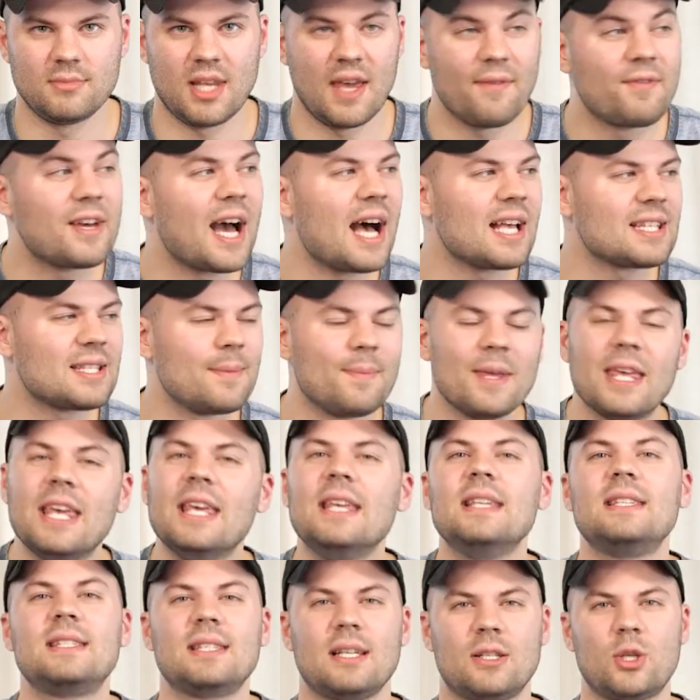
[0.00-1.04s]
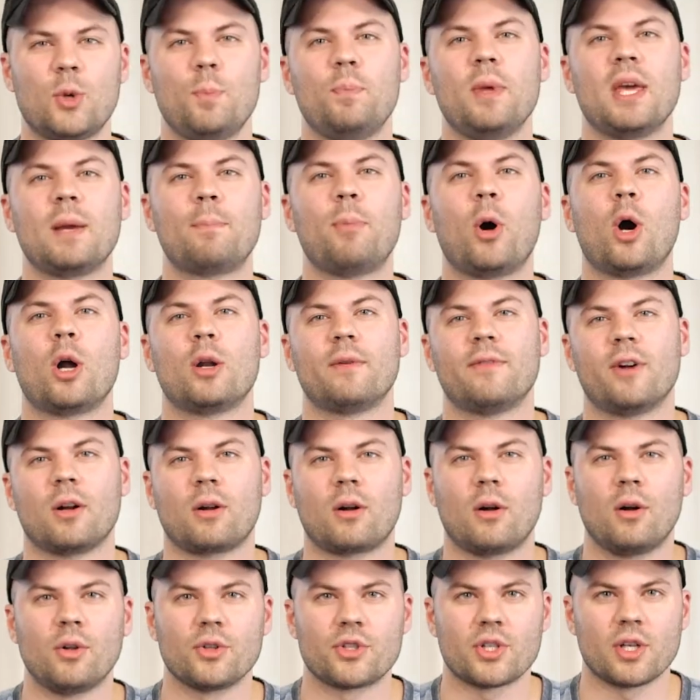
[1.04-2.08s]
If gossip is such a big part of our
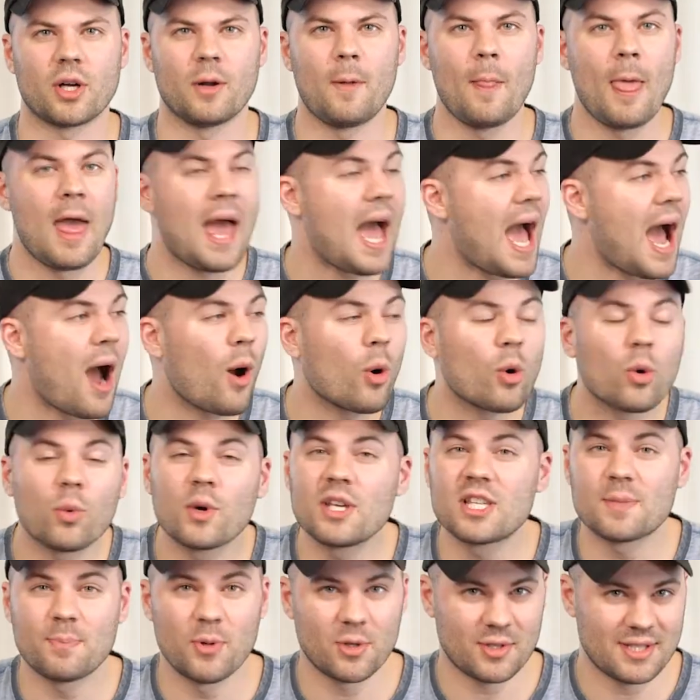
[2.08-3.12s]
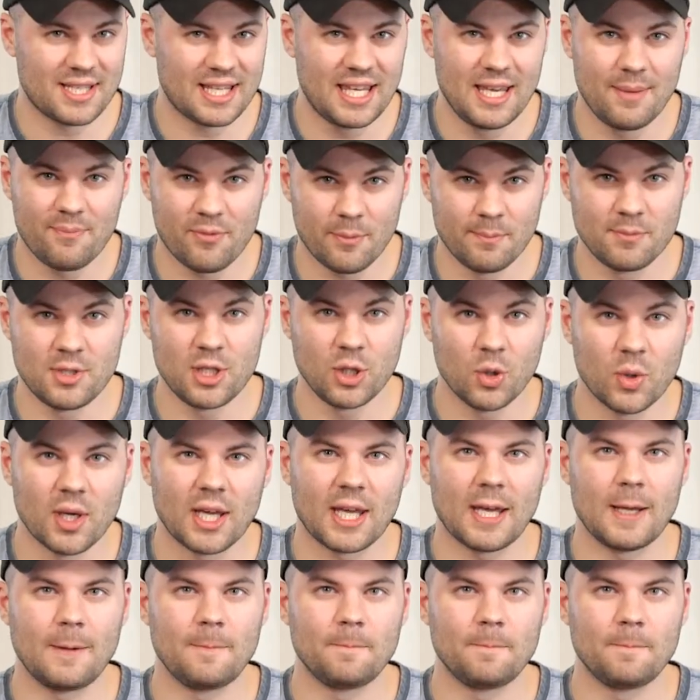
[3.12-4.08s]
culture, how are we supposed to keep from doing it?